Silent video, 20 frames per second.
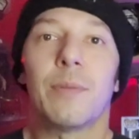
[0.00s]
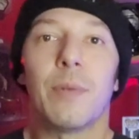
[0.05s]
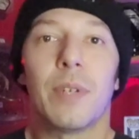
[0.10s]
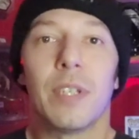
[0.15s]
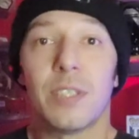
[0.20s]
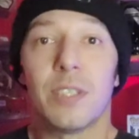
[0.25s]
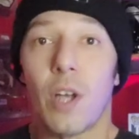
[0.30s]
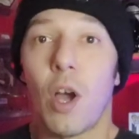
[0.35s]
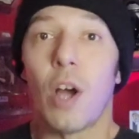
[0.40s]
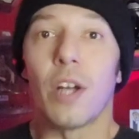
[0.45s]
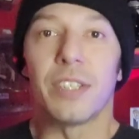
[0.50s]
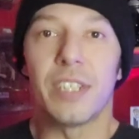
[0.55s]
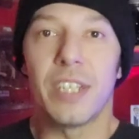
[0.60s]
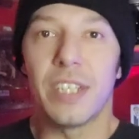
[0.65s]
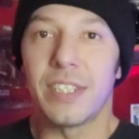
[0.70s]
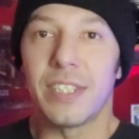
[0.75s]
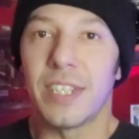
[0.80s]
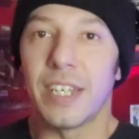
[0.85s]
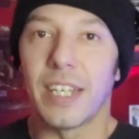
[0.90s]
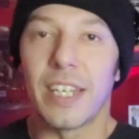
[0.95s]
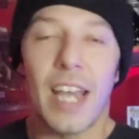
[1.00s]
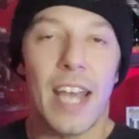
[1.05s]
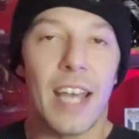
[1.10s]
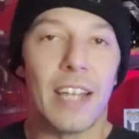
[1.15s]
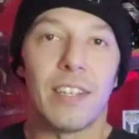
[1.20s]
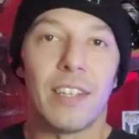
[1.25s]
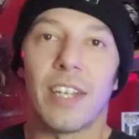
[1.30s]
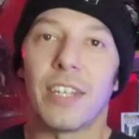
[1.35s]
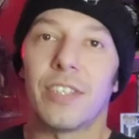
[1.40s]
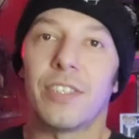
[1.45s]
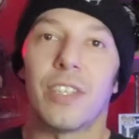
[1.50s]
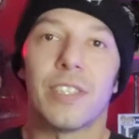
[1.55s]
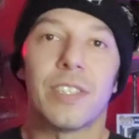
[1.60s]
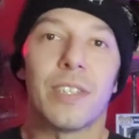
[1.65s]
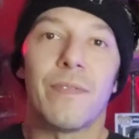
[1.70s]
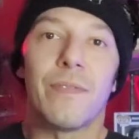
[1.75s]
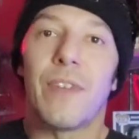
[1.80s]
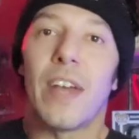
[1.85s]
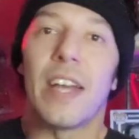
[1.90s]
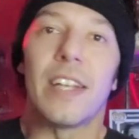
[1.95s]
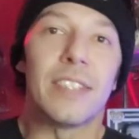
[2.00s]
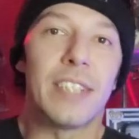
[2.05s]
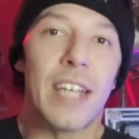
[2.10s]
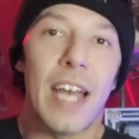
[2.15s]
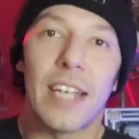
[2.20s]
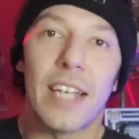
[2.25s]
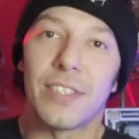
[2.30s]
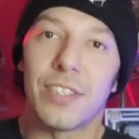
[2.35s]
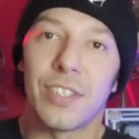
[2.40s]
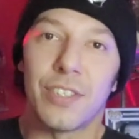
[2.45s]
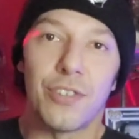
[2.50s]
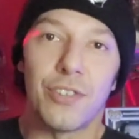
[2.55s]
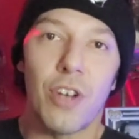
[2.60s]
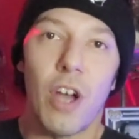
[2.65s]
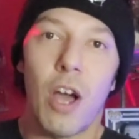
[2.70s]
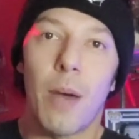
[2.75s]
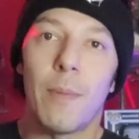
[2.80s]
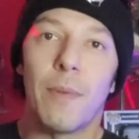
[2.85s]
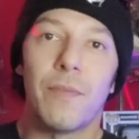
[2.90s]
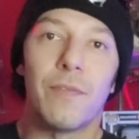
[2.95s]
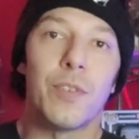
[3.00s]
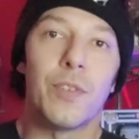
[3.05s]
is autistic and like does a fantastic job of